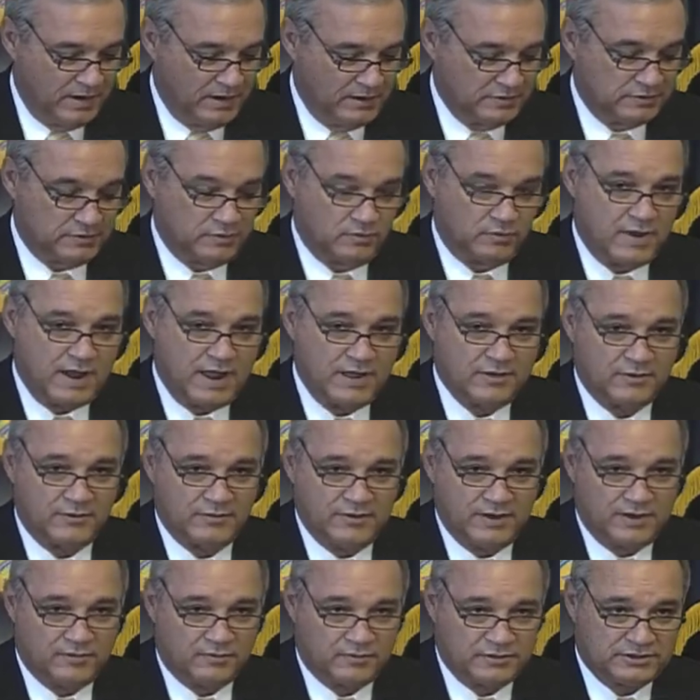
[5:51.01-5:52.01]
So rather
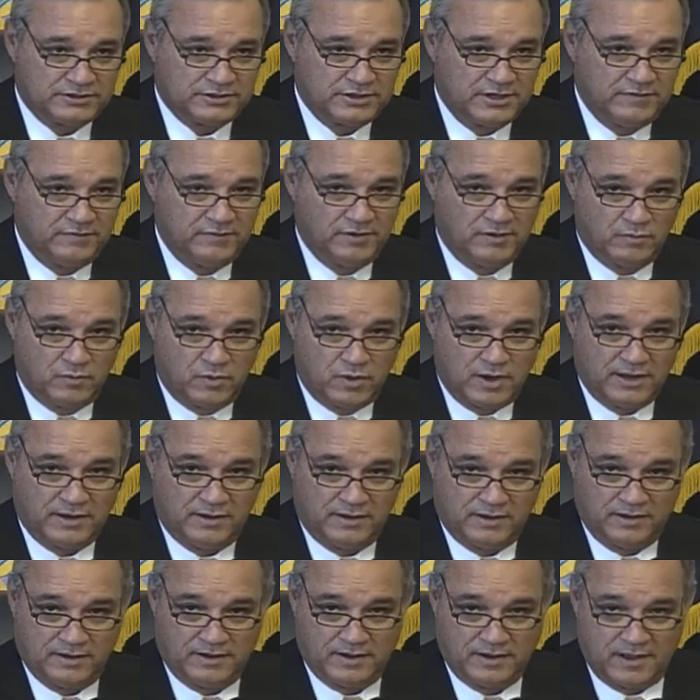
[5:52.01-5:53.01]
than receiving
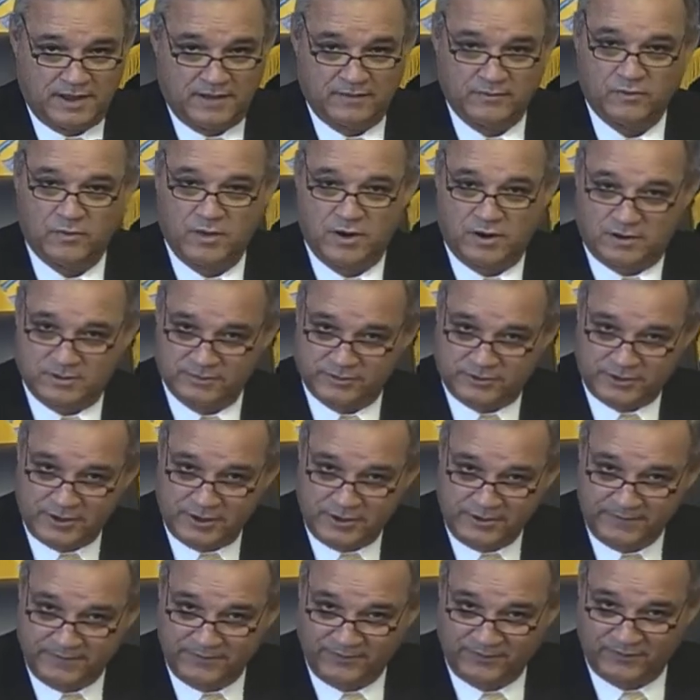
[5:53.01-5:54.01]
welcome,
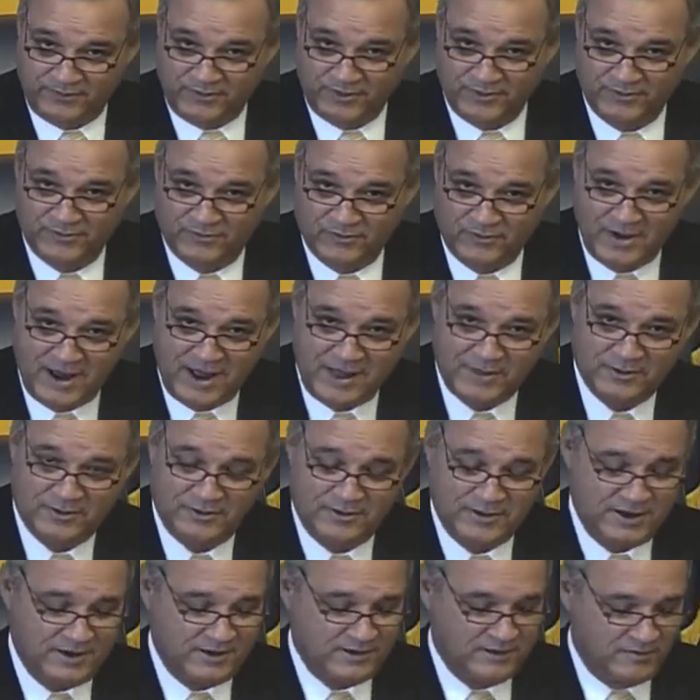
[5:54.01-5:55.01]
sir. Rather
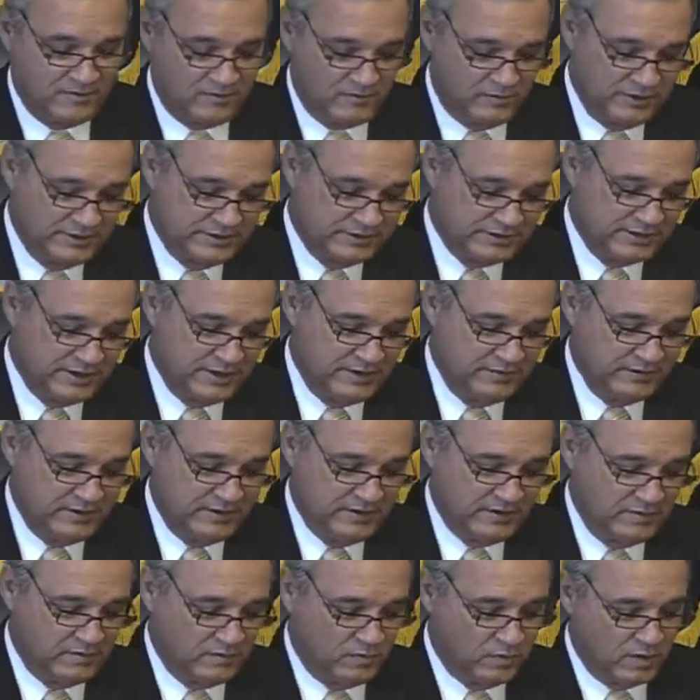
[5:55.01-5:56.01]
than
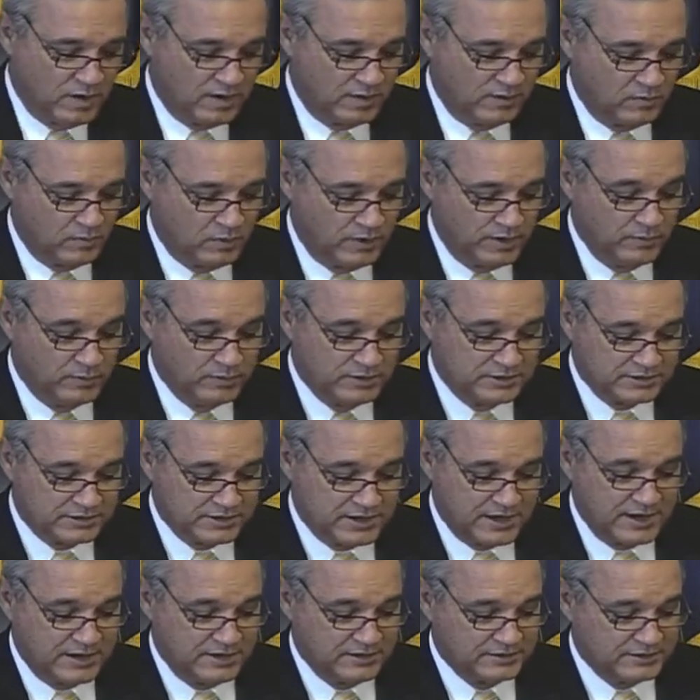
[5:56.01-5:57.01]
receiving what we would
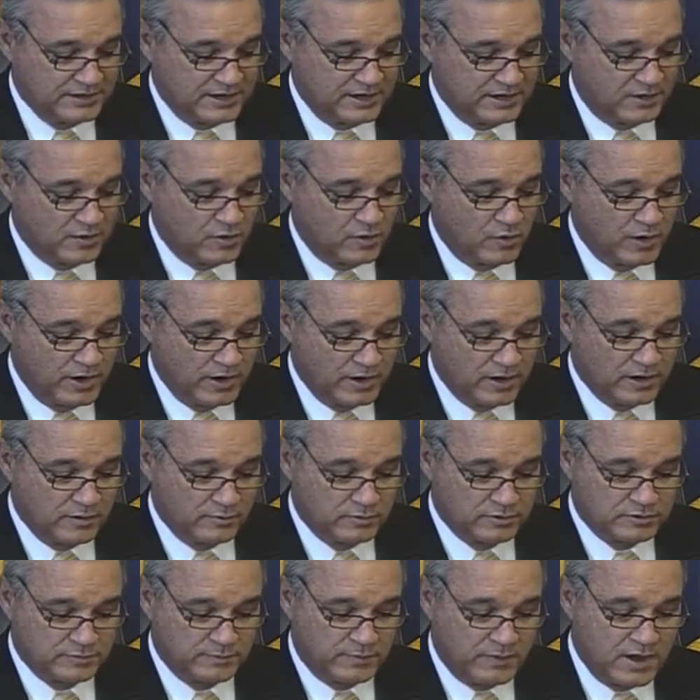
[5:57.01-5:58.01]
say is a coherent
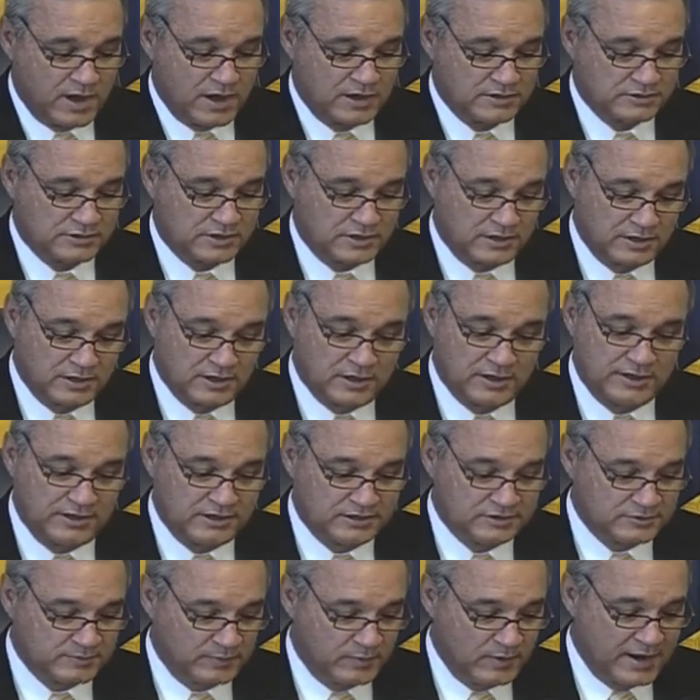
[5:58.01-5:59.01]
response clearly
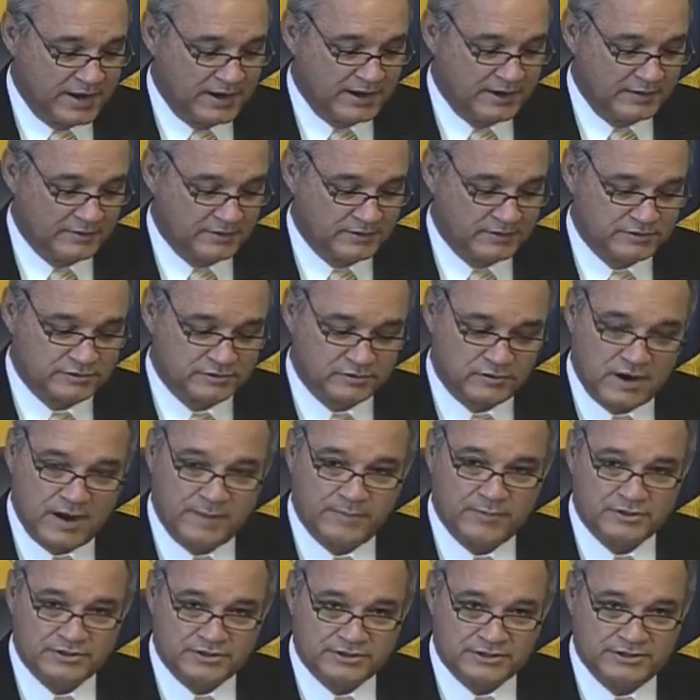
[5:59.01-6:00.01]
explaining the
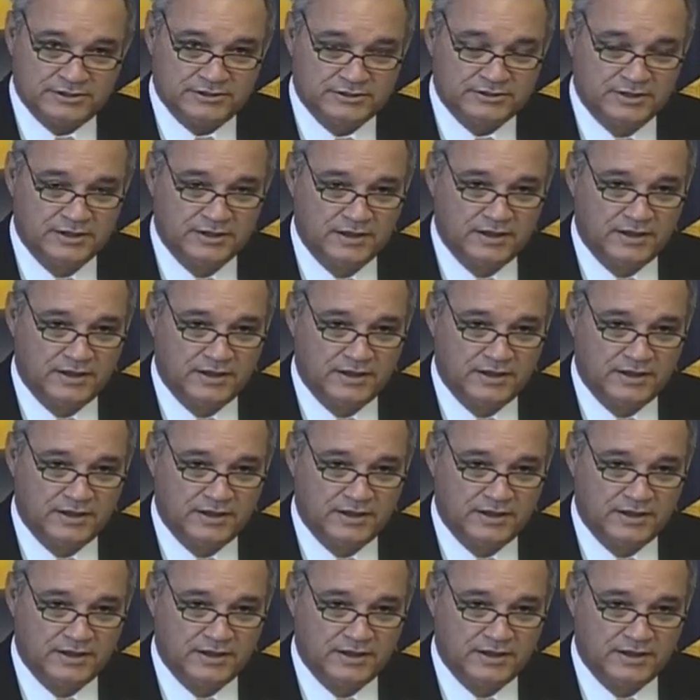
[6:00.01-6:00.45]
discrepancies